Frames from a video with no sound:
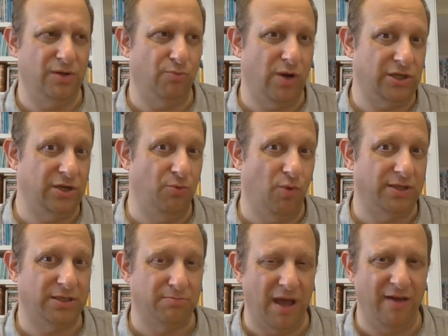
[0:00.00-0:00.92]
where she
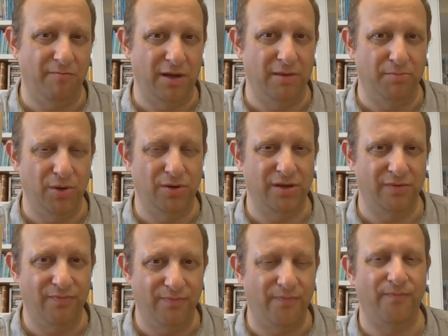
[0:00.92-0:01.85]
once may have been a beauty.
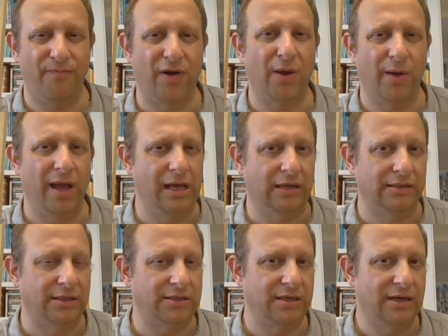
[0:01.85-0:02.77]
Following her
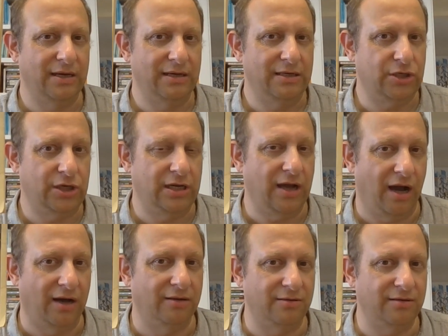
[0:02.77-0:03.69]
illness, she
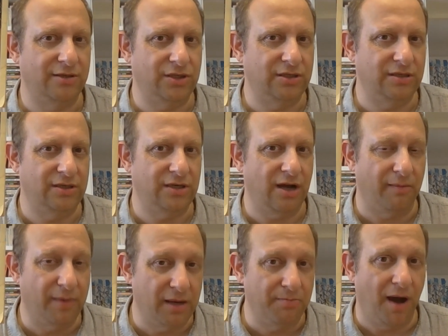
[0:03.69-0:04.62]
can't
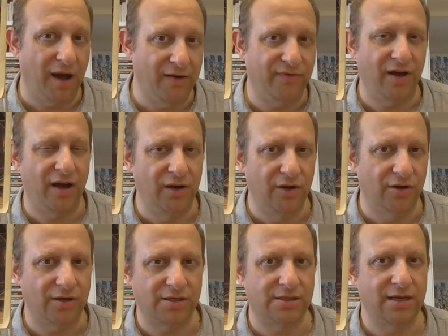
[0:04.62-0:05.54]
be admired for her
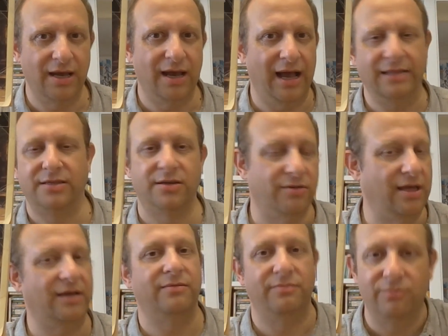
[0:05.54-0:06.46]
looks, and so
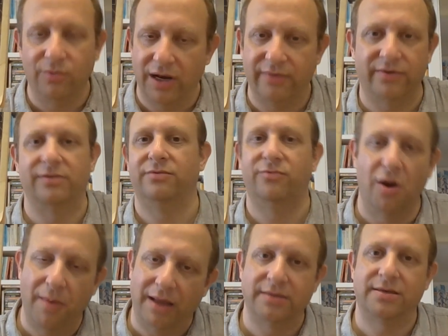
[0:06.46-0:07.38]
then whatever
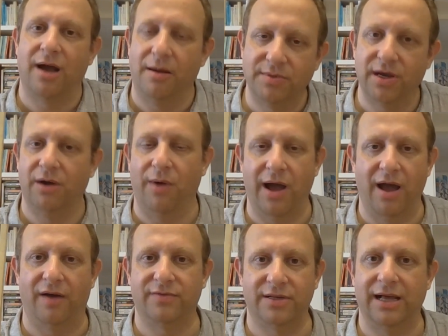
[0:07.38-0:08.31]
romance comes her way
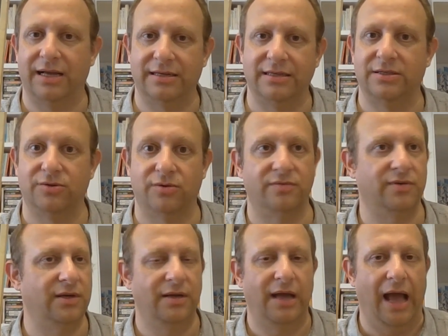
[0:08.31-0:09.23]
after that is sort of,
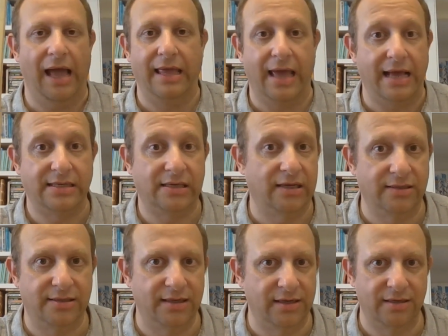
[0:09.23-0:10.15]
I guess,
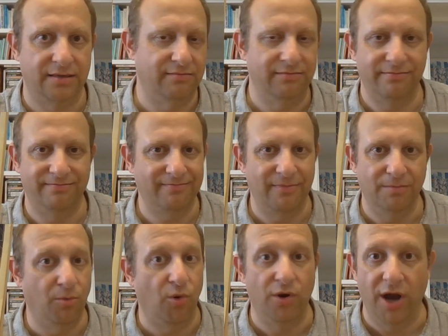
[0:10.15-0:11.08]
considered
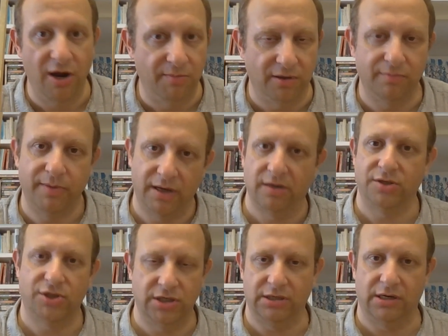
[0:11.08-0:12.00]
more noble
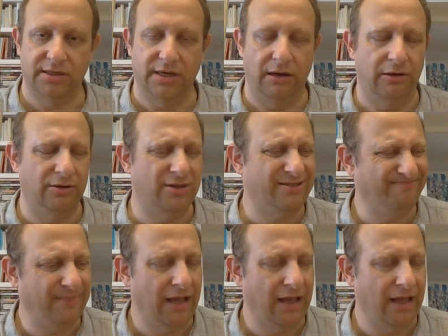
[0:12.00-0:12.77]
because she's lost her looks.